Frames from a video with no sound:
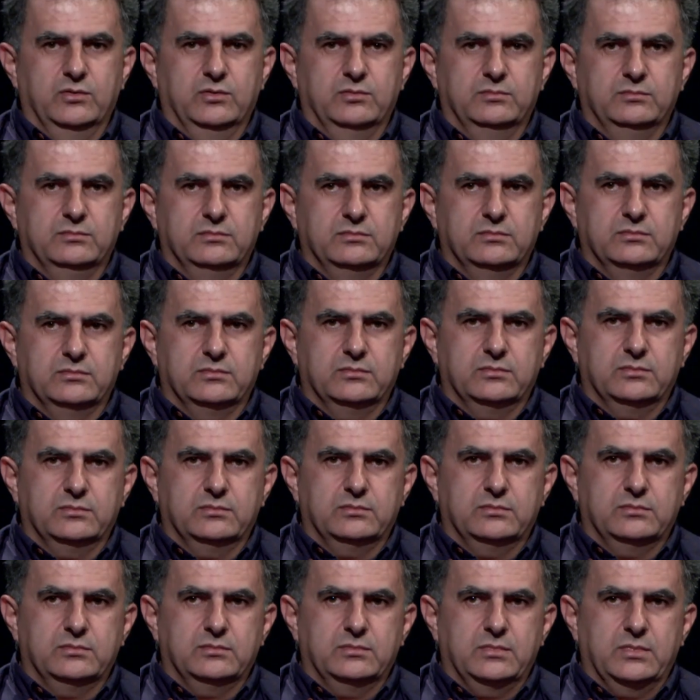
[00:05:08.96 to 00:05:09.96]
um,
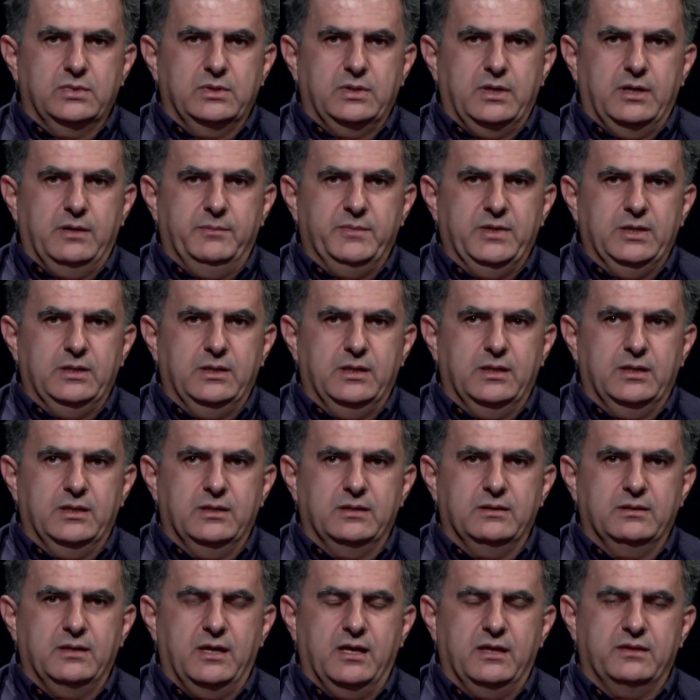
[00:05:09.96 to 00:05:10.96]
I mean,
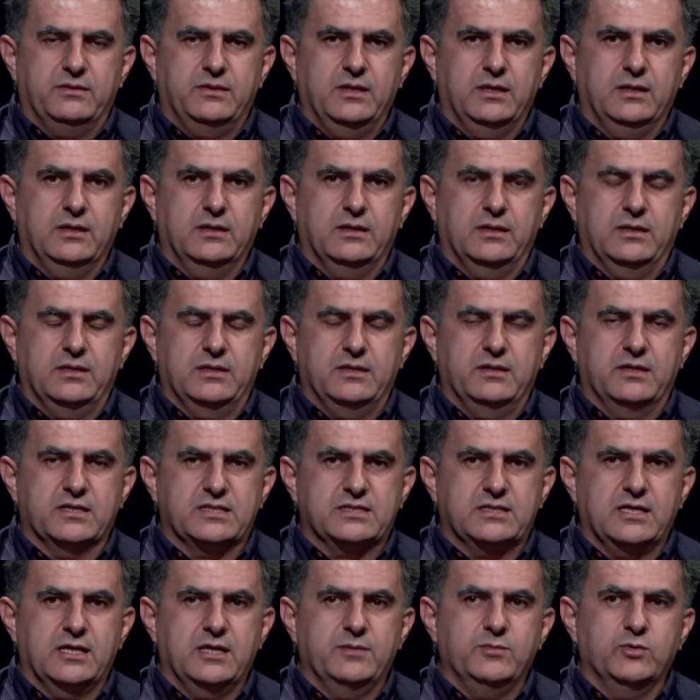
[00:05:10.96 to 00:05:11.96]
uh, I think in the
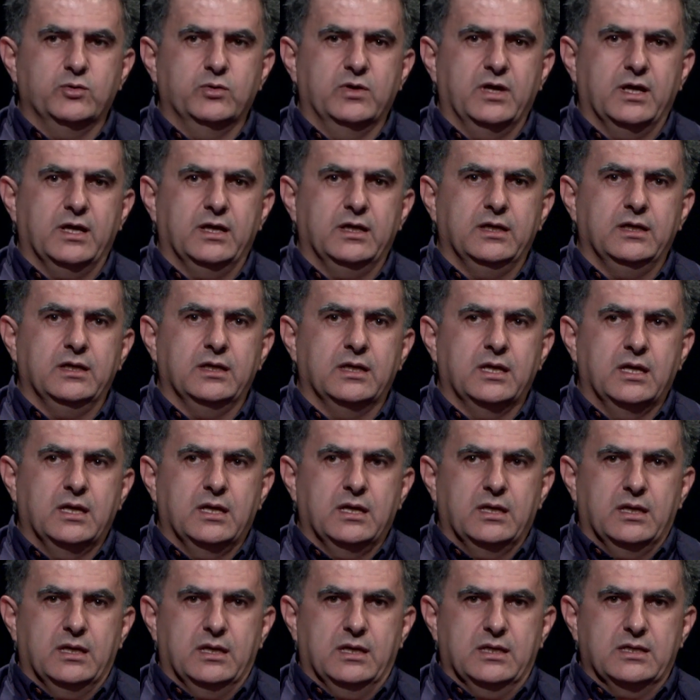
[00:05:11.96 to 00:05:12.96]
same way
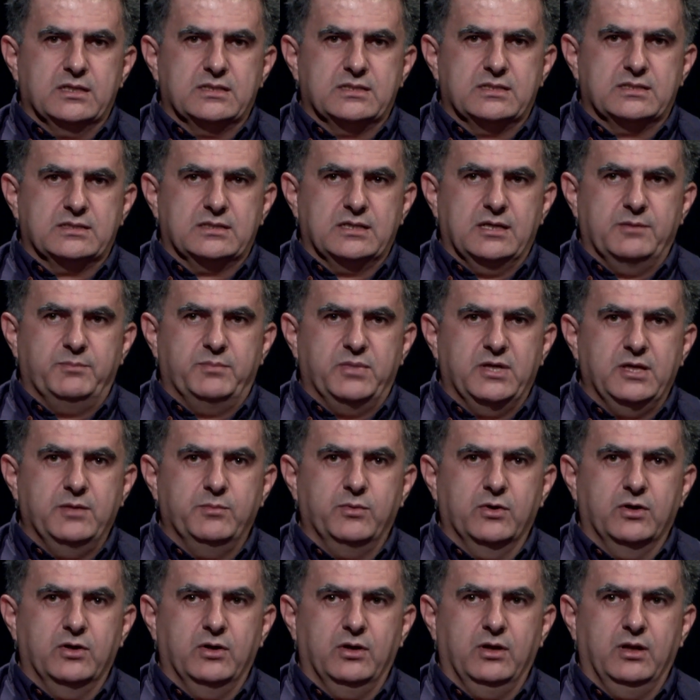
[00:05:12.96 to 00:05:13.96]
as uh,
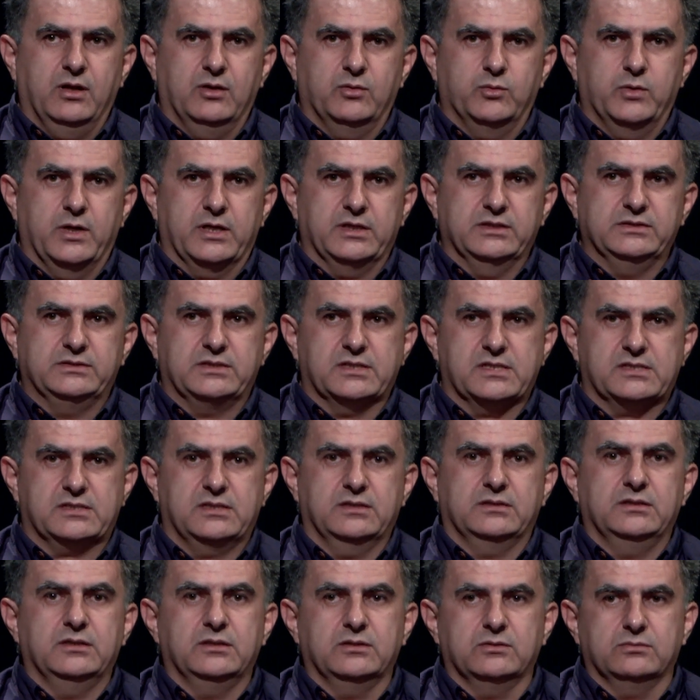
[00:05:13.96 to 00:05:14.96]
people were
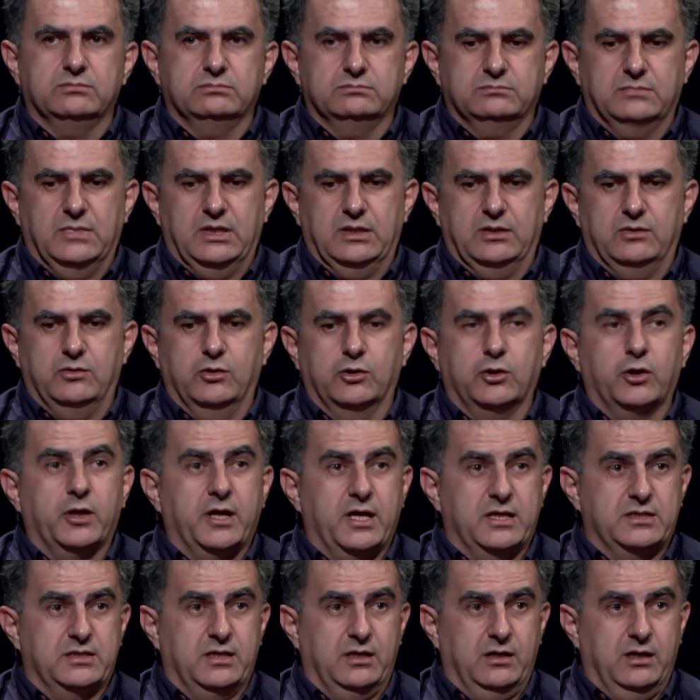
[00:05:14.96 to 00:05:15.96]
interested in uh,
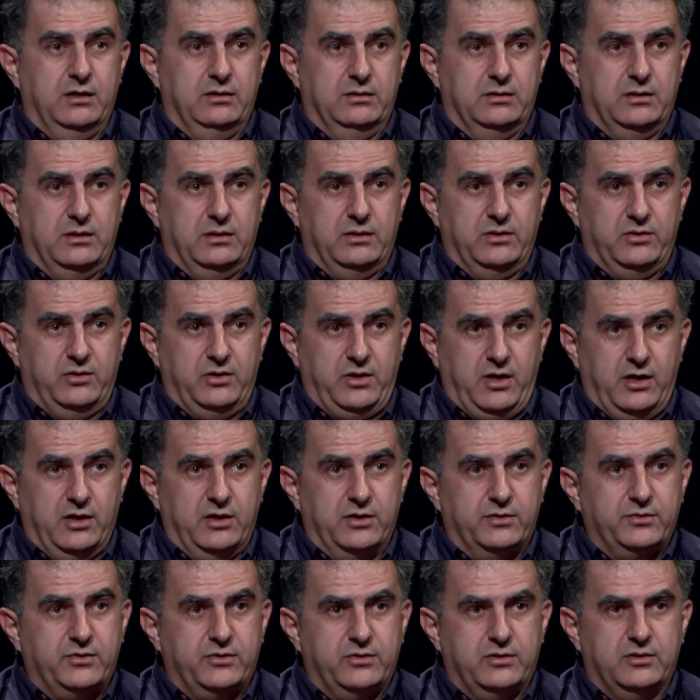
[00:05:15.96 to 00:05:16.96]
colonizing the
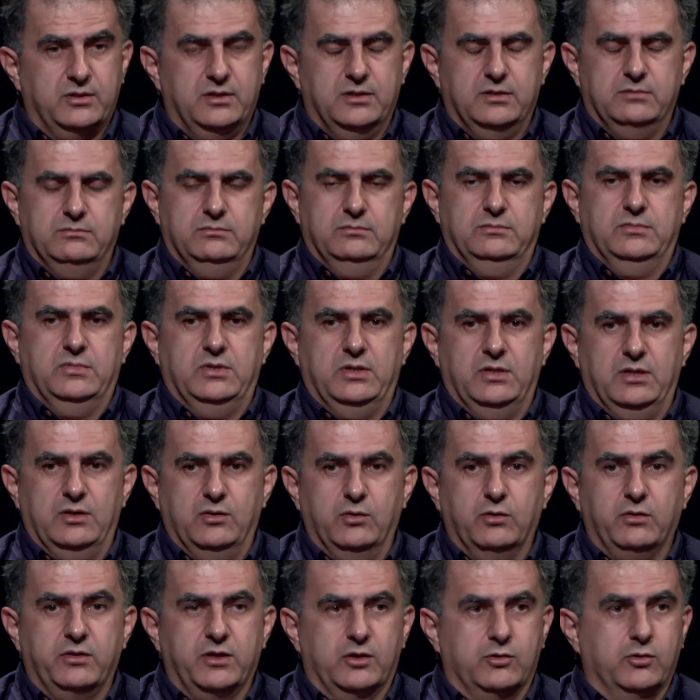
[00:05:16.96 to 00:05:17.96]
Earth, mm-hmm. the,
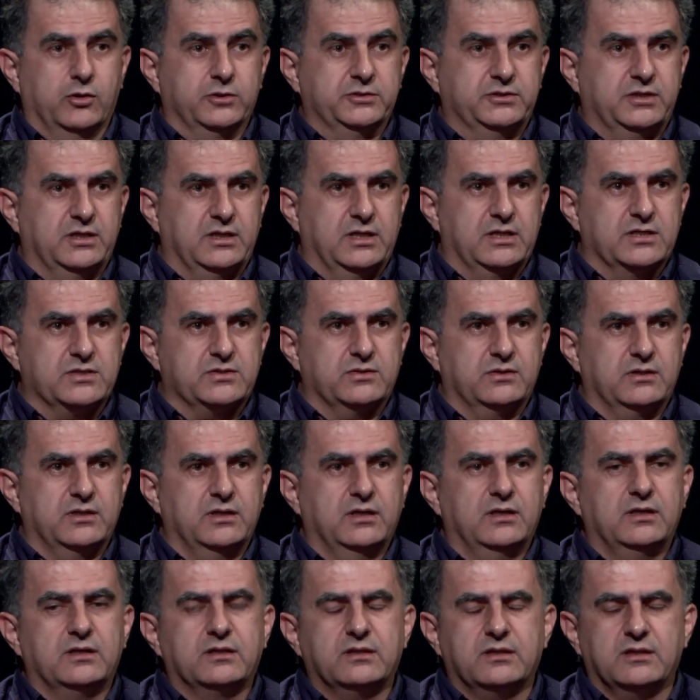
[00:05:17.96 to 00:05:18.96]
all the continents on
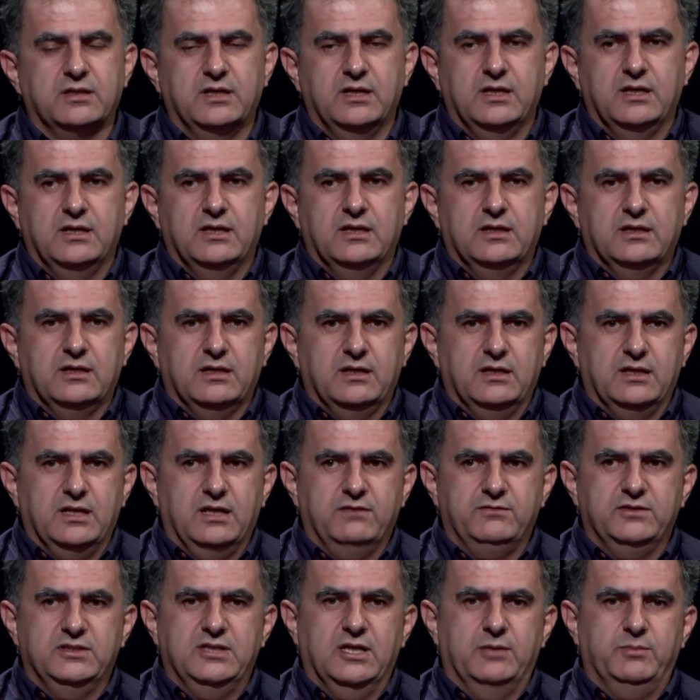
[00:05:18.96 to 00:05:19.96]
the Earth,
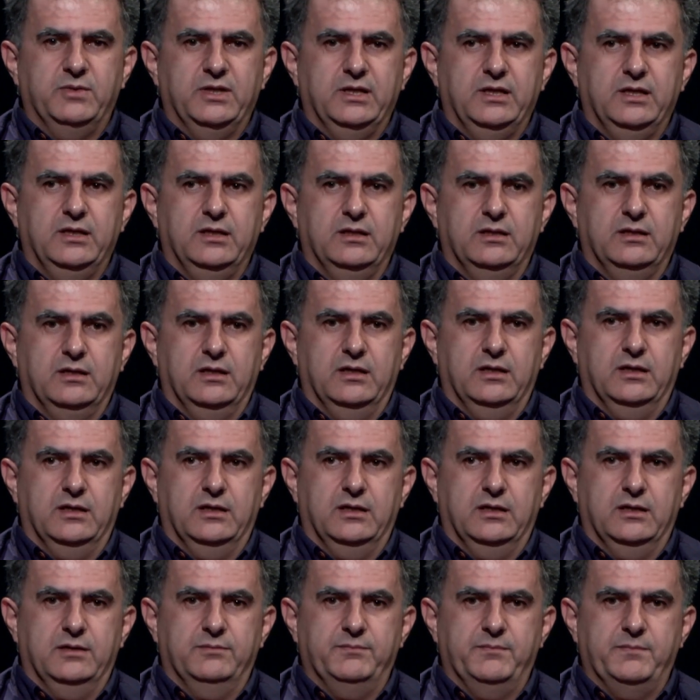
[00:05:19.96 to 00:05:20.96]
inevitably,
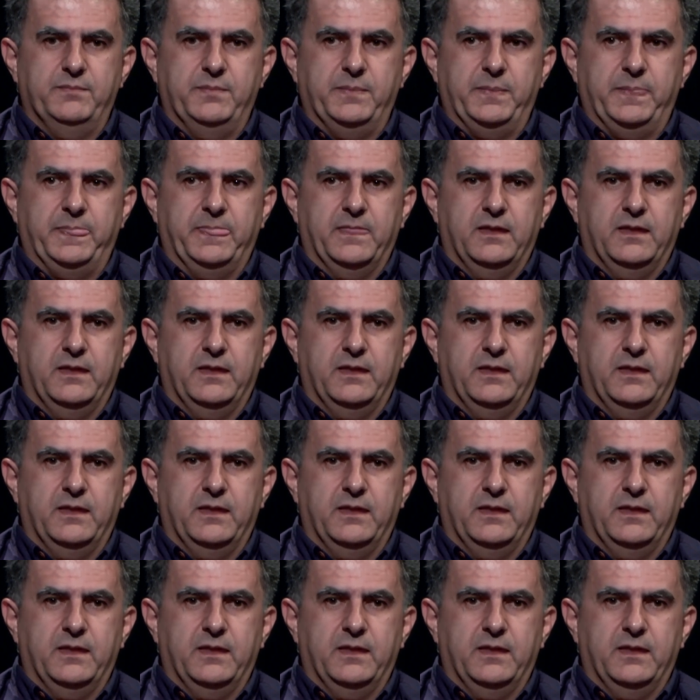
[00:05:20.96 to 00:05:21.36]
um,